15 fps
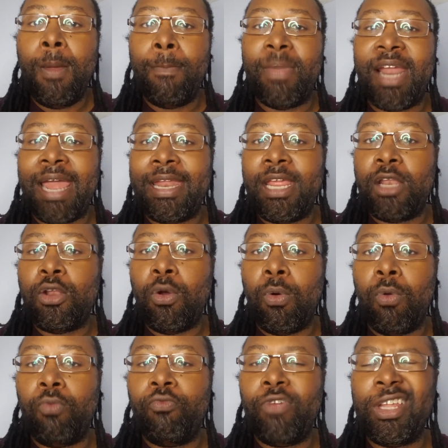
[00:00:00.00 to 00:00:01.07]
but I didn't
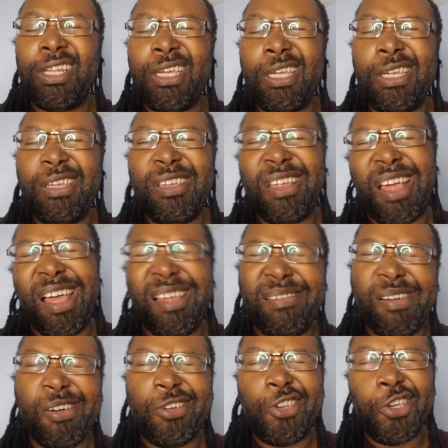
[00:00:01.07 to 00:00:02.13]
know really
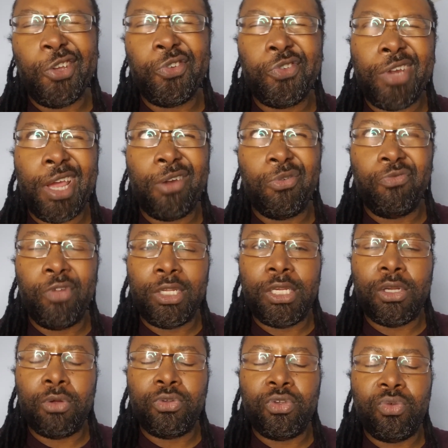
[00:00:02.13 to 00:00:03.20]
her children. I don't really
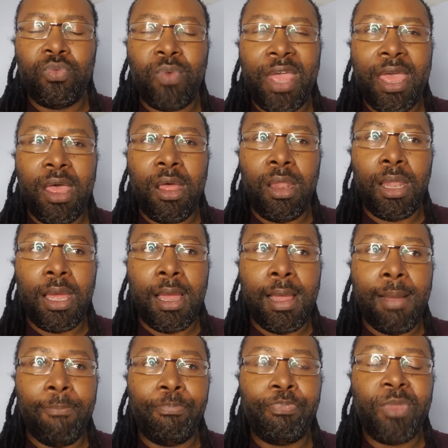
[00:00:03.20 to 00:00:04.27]
know too
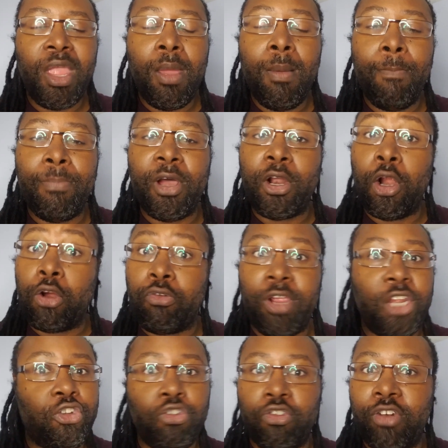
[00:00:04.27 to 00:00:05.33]
well, but her
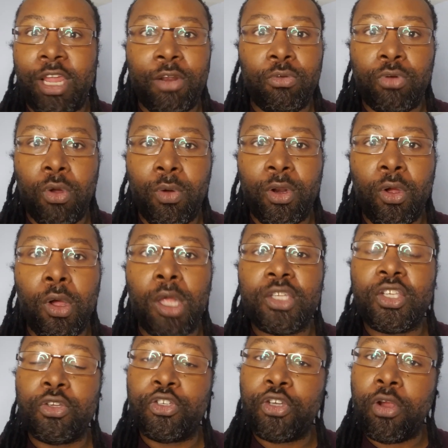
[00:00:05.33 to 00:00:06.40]
grandchildren I don't know at all.
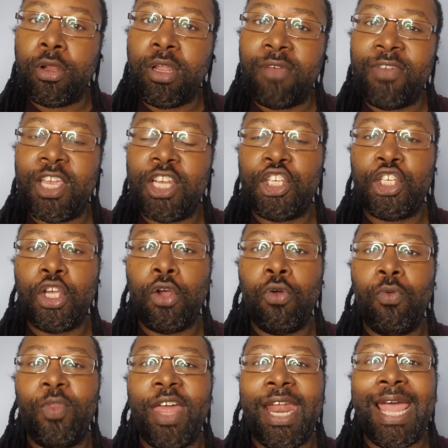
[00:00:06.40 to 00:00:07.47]
So sure enough, it
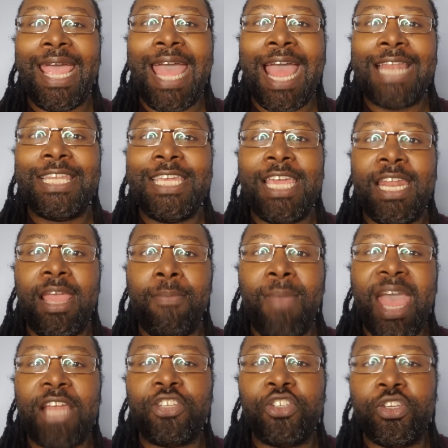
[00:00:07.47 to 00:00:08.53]
showed that I had DNA
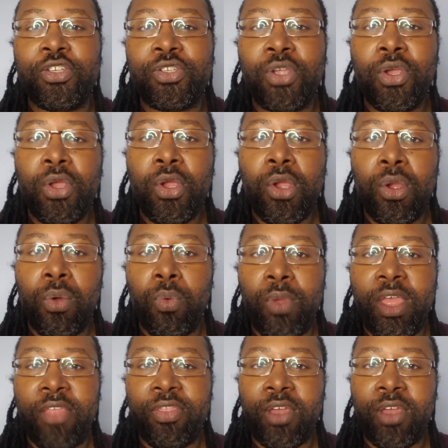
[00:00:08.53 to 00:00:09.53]
matches with